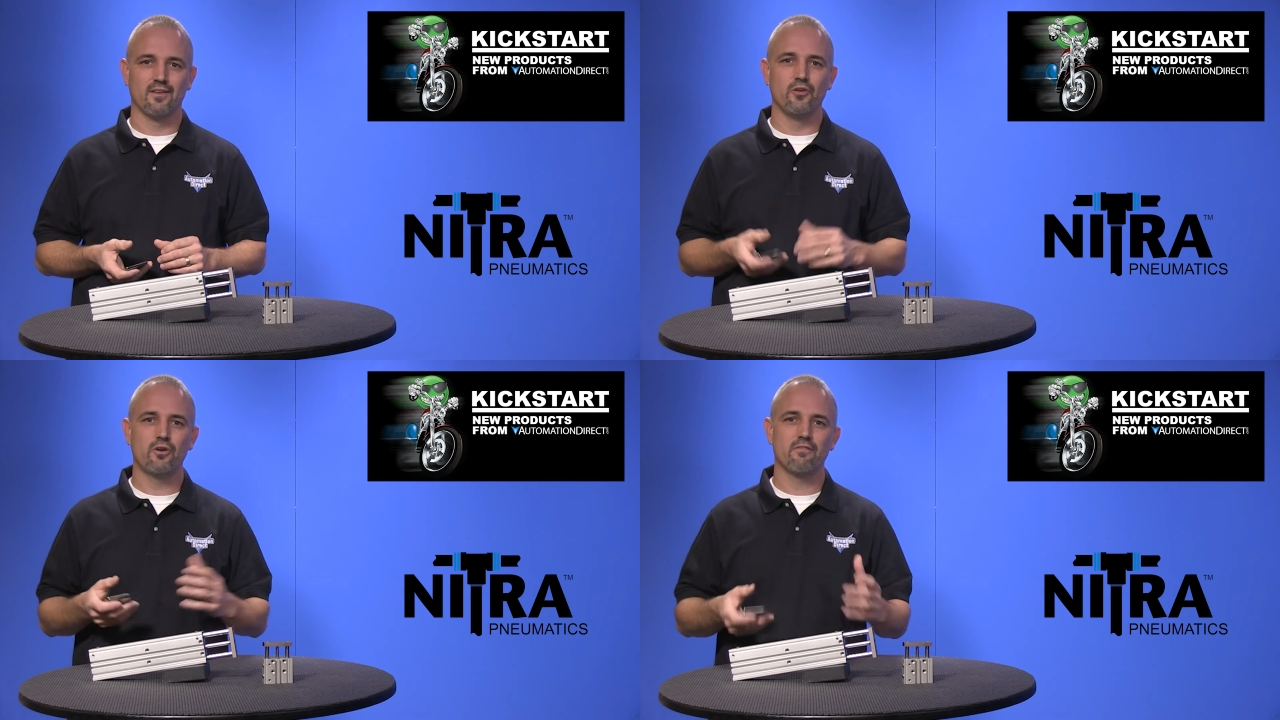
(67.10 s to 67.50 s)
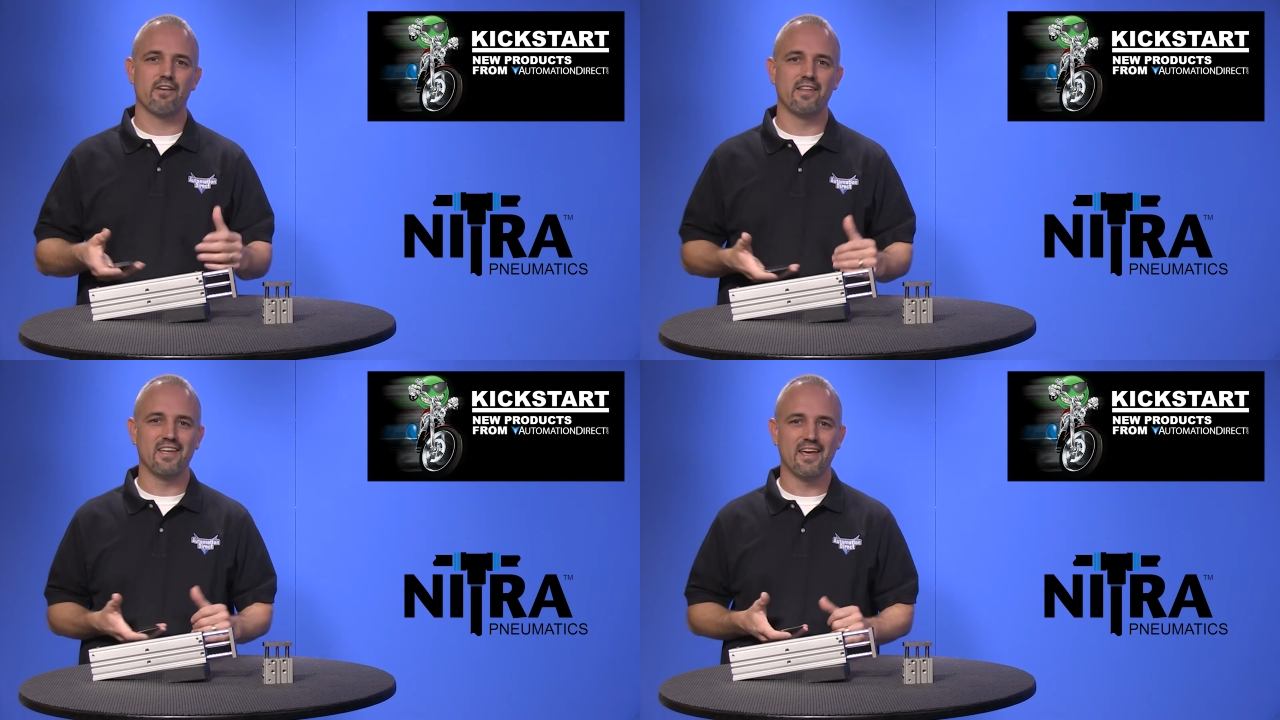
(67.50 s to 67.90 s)
You can
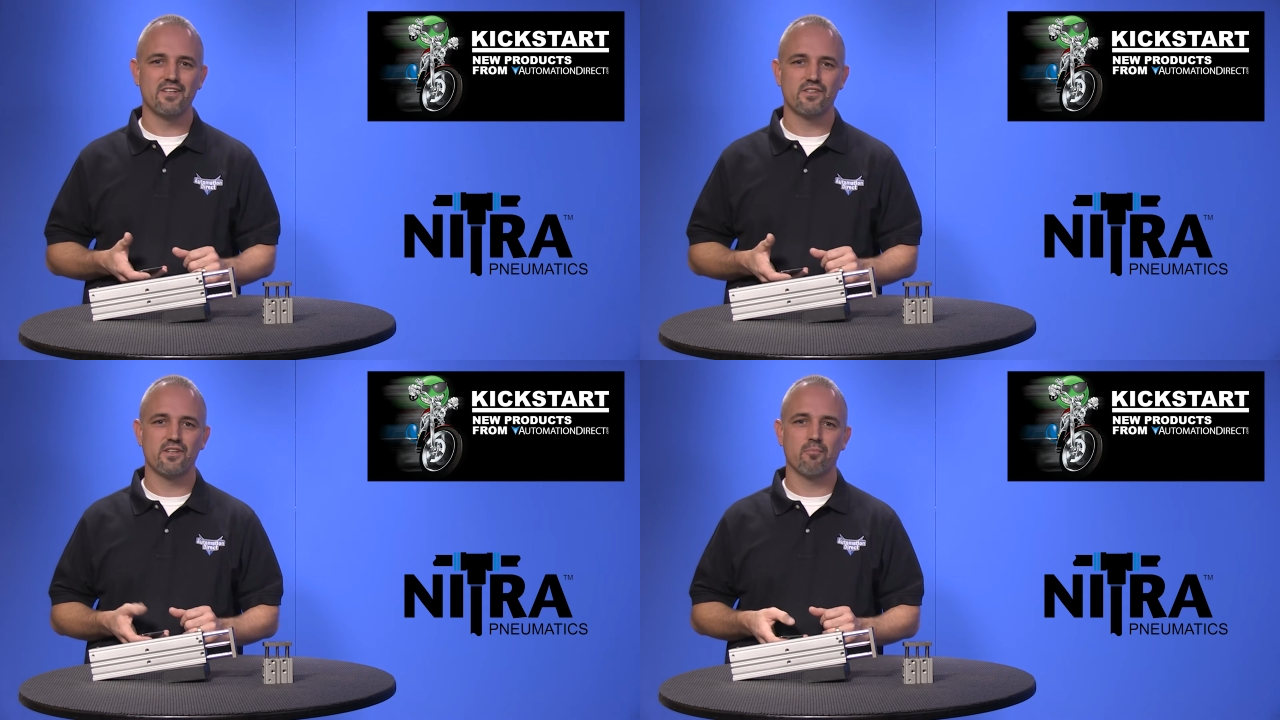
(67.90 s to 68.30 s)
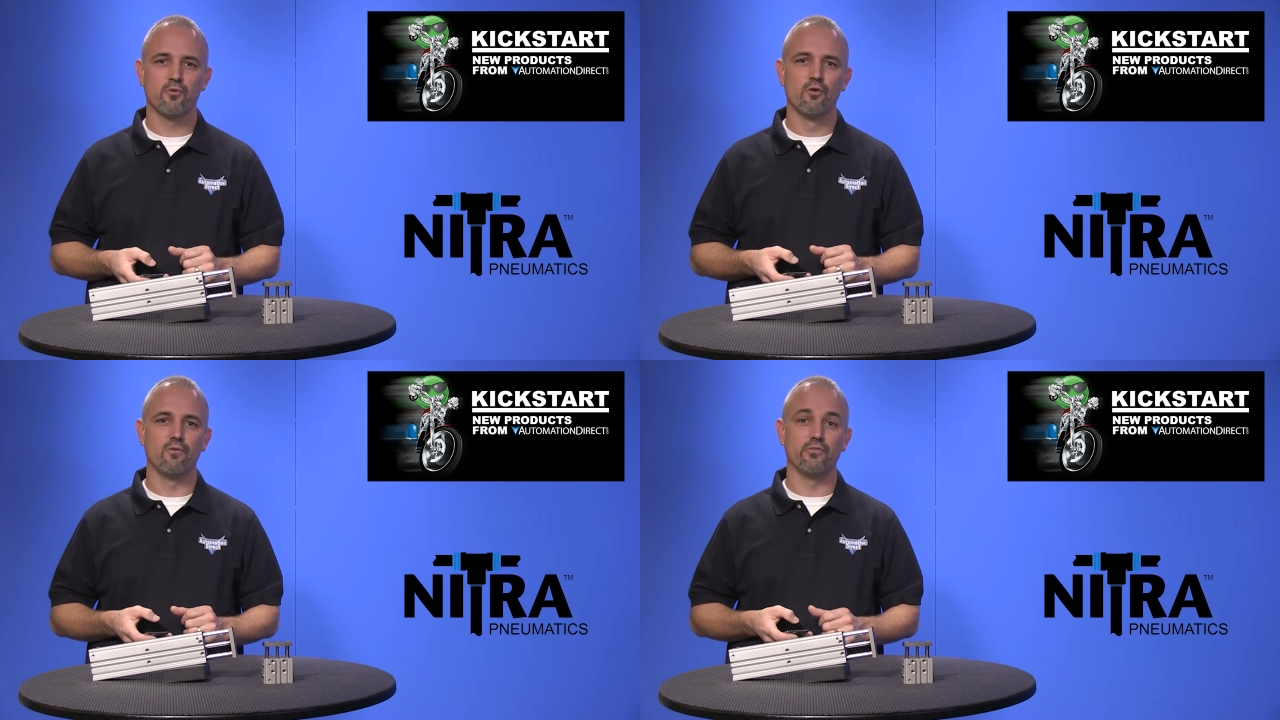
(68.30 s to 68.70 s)
find the agency
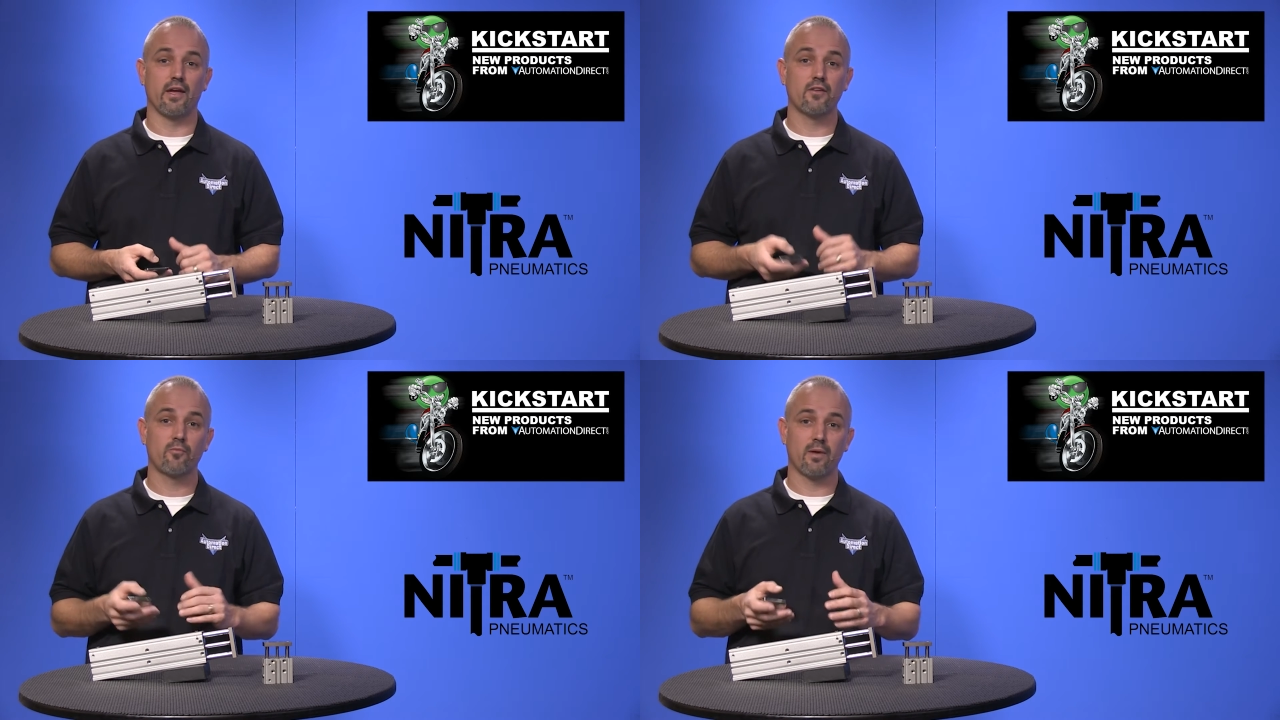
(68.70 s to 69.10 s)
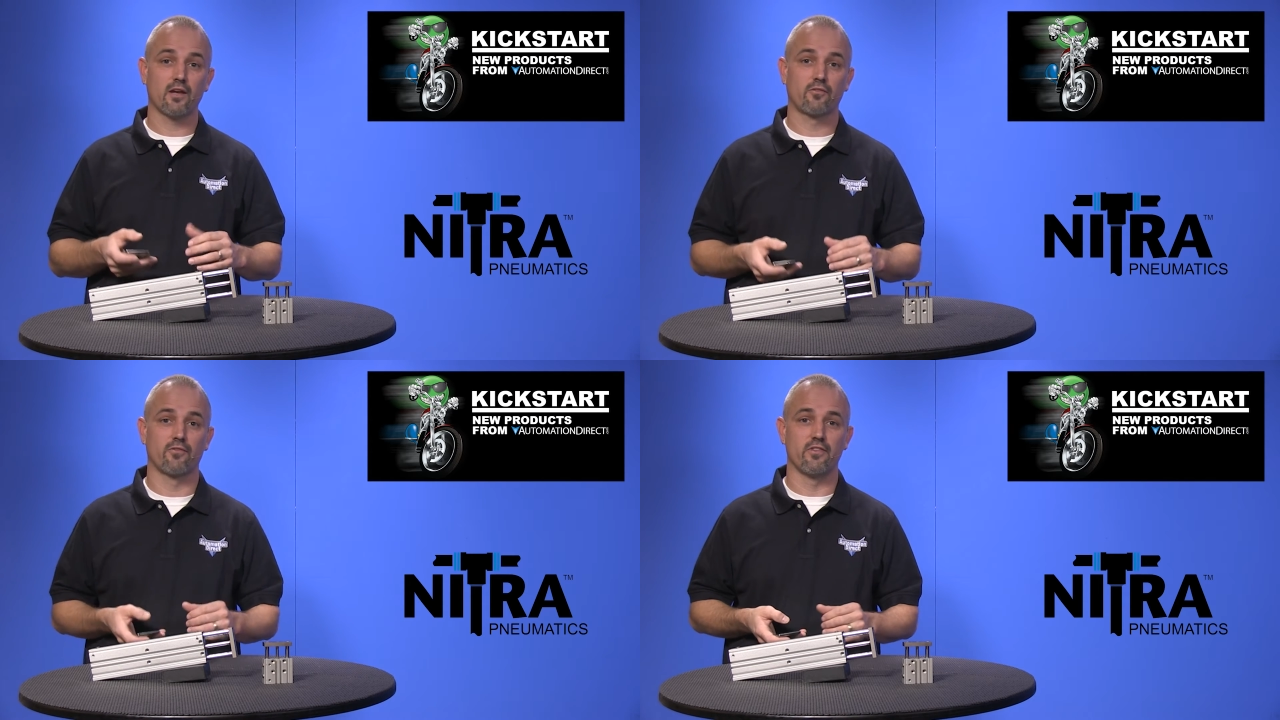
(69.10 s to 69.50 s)
approvals and
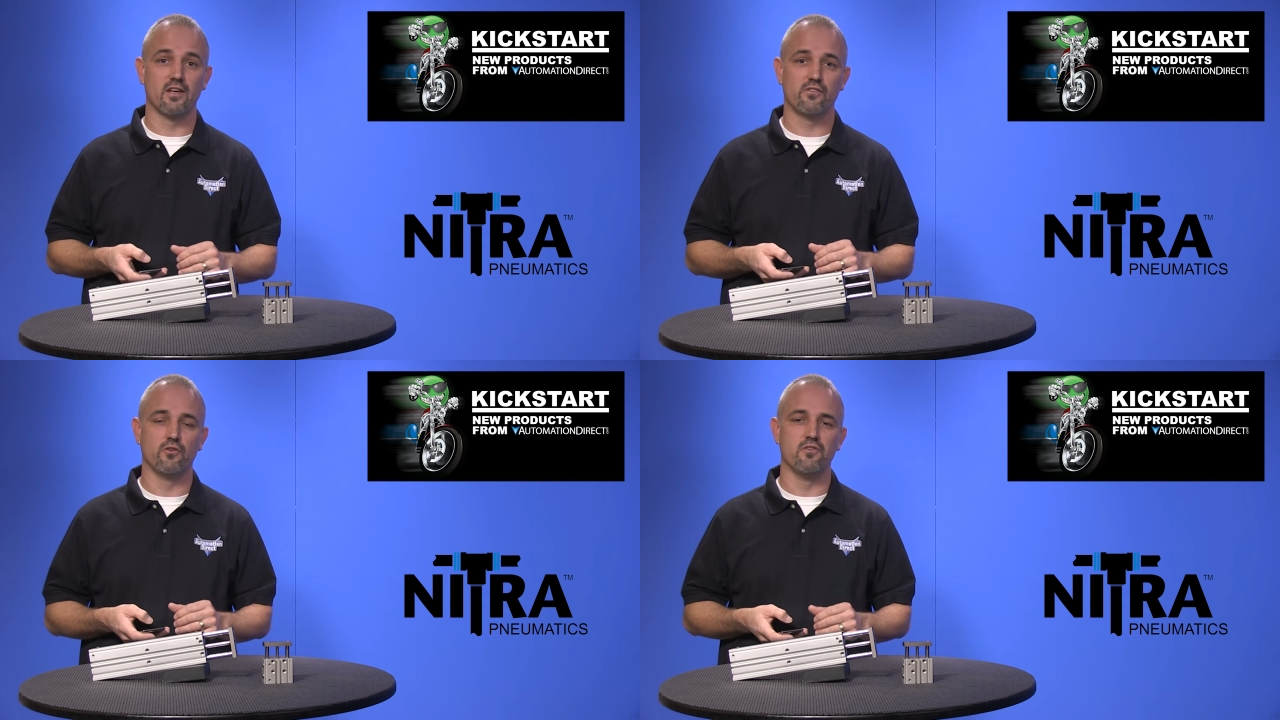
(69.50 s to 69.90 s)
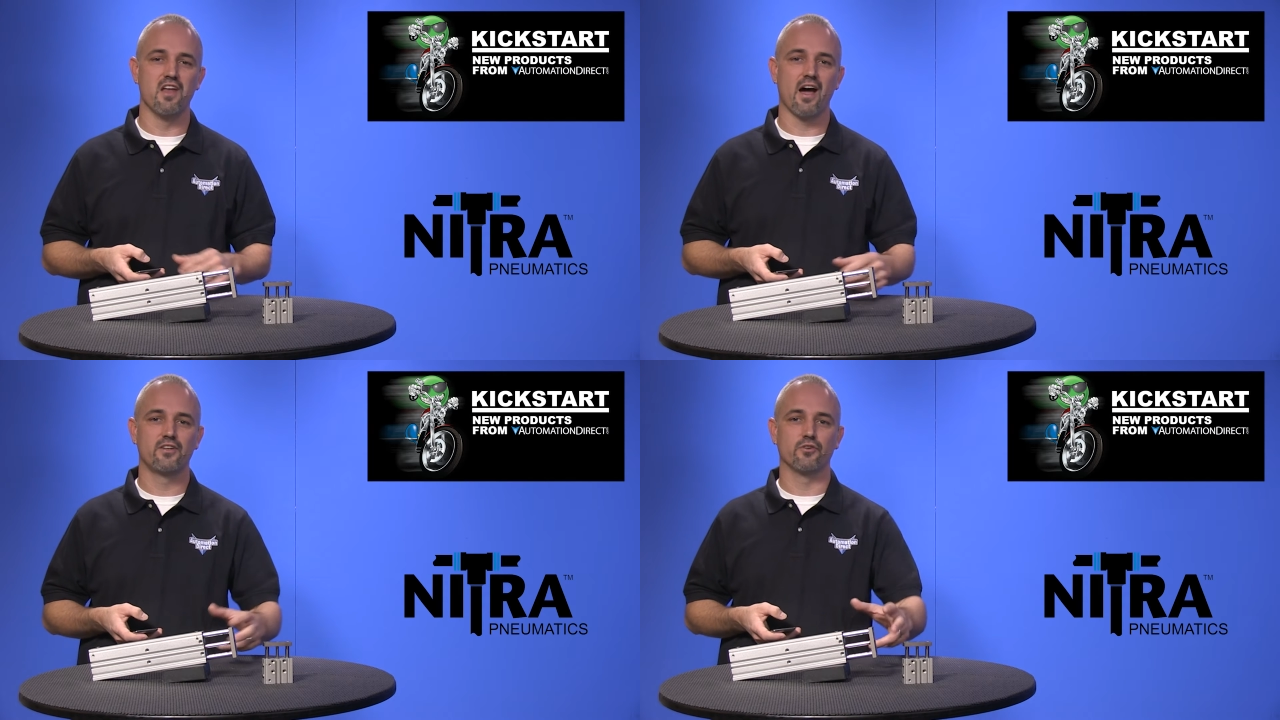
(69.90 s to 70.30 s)
specs for these new
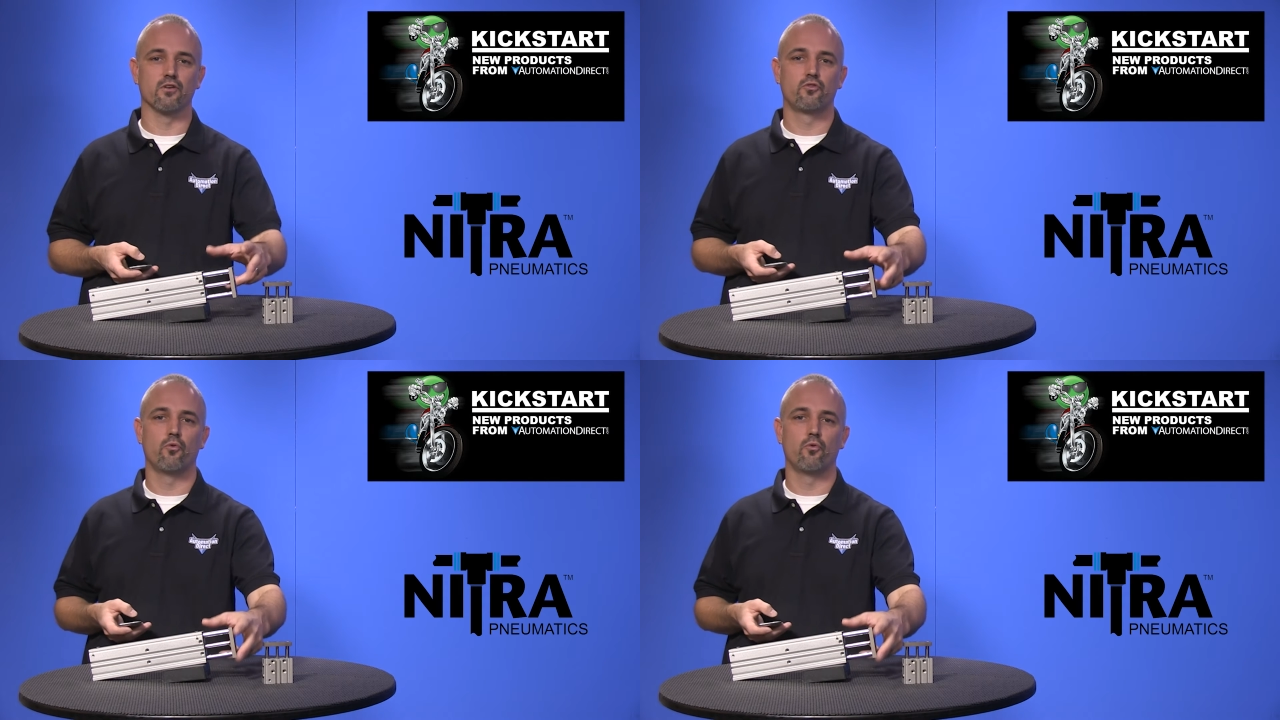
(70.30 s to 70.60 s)
Nitra